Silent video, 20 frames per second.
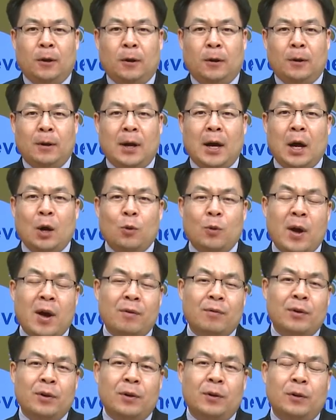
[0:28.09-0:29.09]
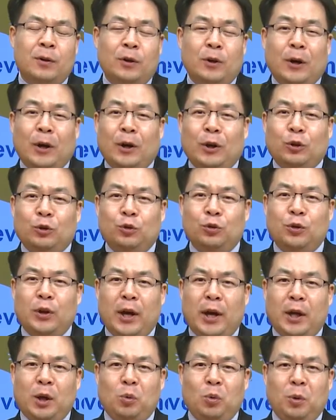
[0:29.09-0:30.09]
However,
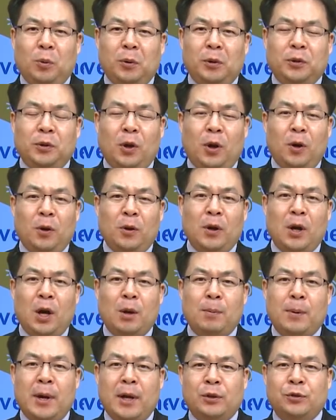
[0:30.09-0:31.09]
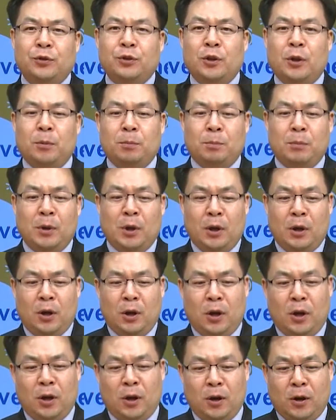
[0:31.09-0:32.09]
today we will talk about some
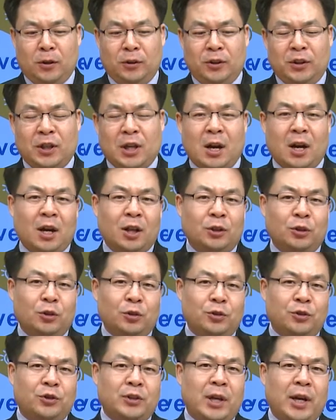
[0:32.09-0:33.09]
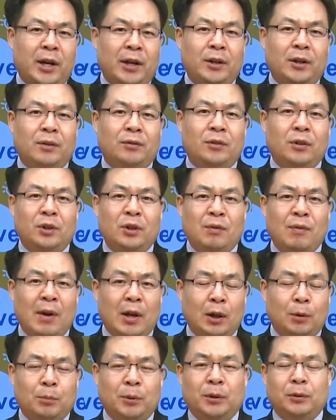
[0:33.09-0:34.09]
the other side of the
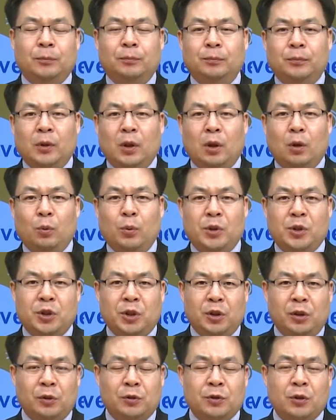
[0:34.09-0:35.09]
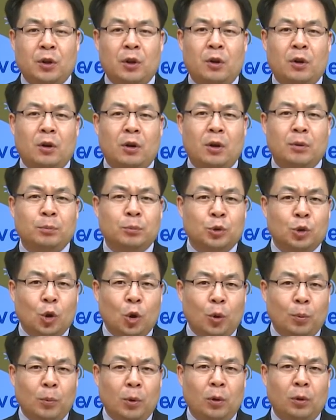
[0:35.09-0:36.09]
development, which is
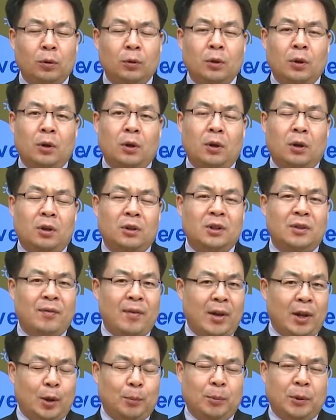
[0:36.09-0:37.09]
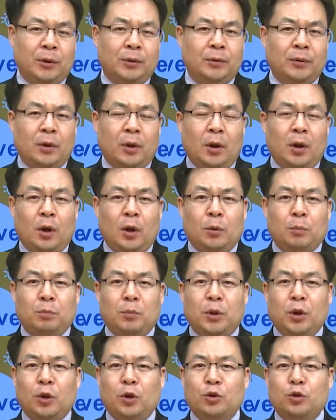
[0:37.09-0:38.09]
abnormal development.
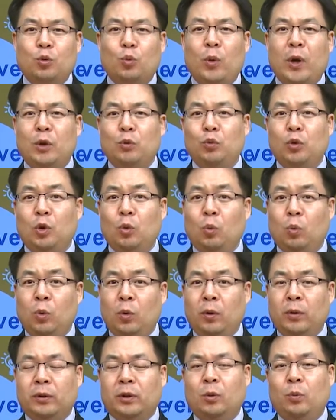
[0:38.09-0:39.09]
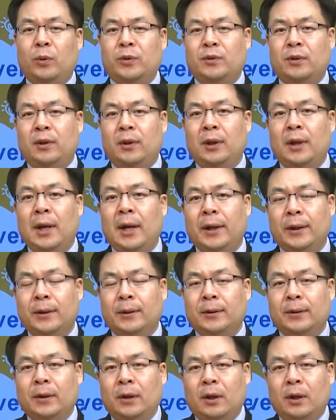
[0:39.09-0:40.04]
Because when we work with the client,